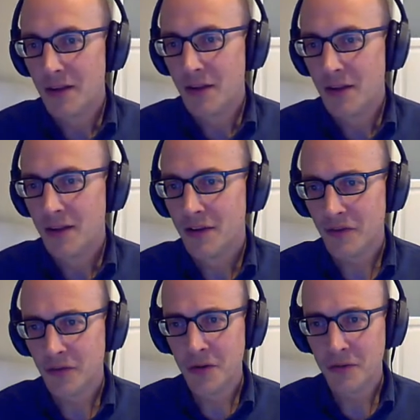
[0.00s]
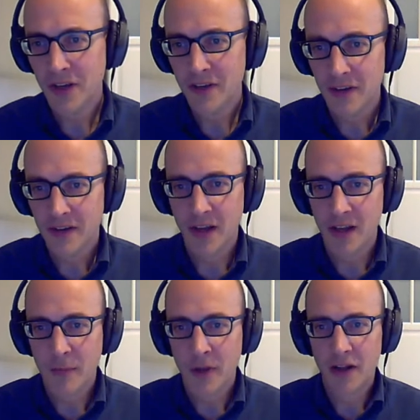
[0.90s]
There's a third reason is
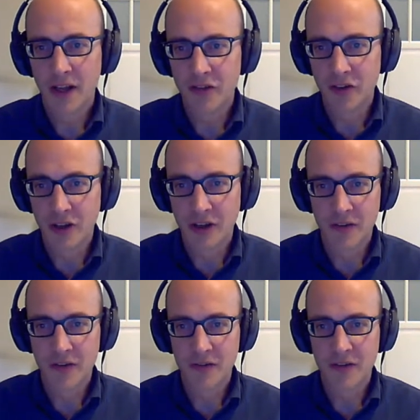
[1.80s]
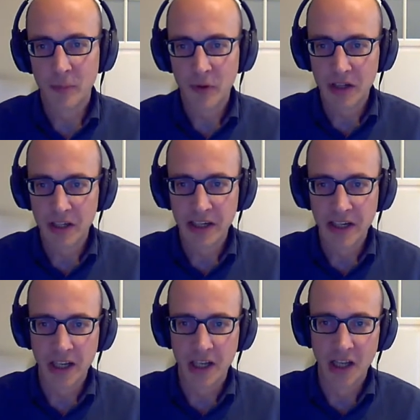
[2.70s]
that ML engineers
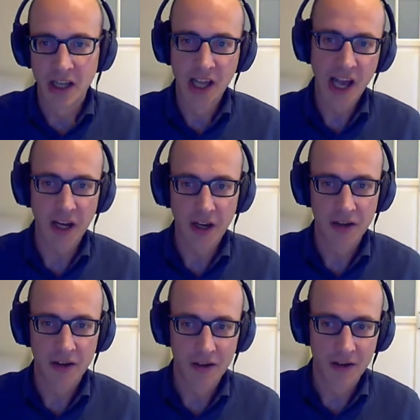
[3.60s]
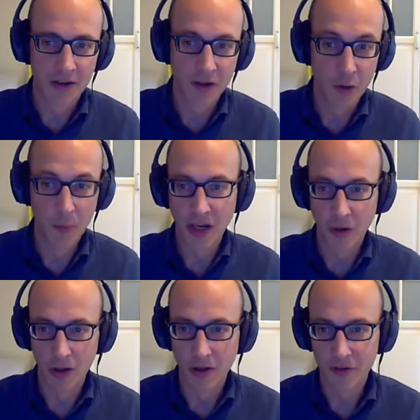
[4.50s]
typically lack the domain
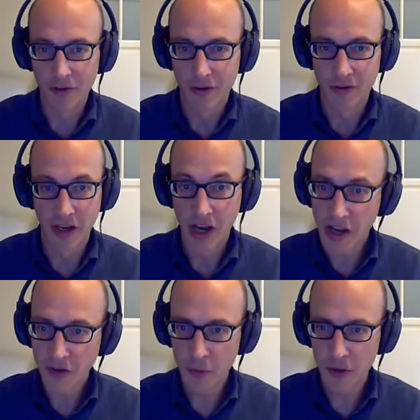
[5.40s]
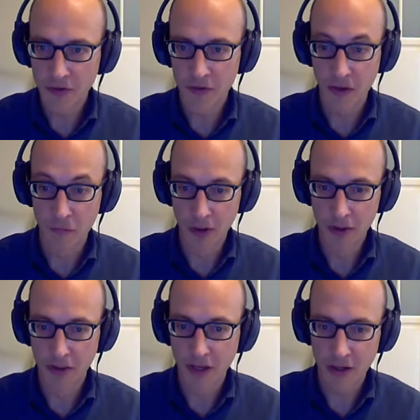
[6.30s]
knowledge. They're experts in
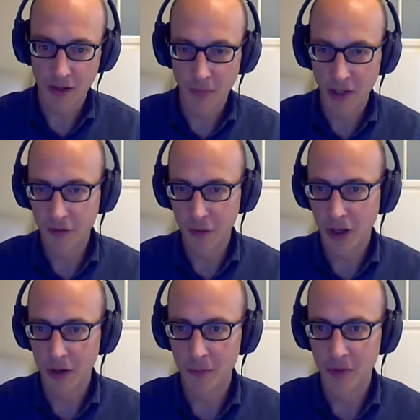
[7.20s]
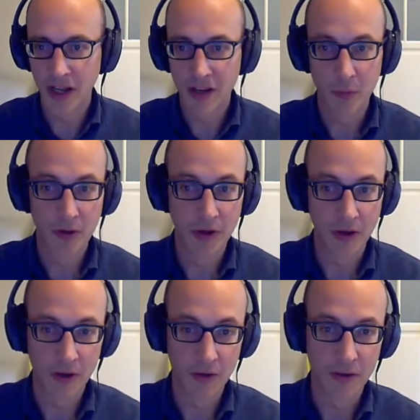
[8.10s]
one thing, and that means you cannot be an expert in
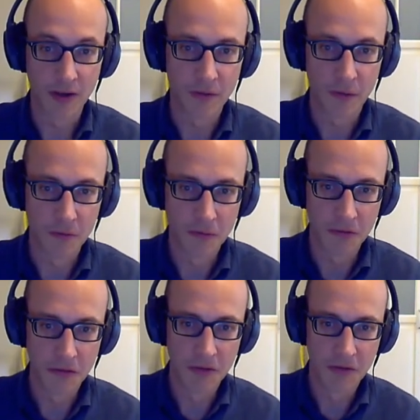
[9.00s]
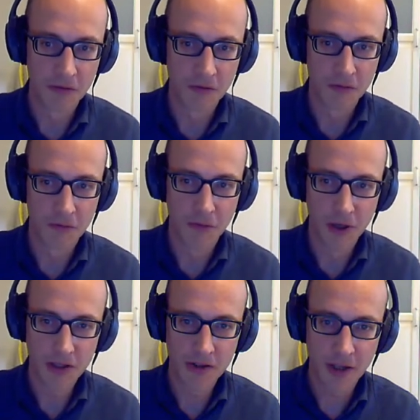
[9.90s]
another thing. So
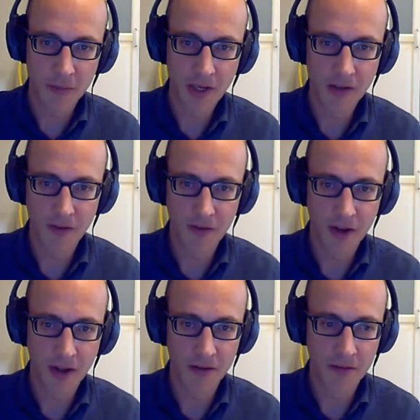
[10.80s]
what that means is that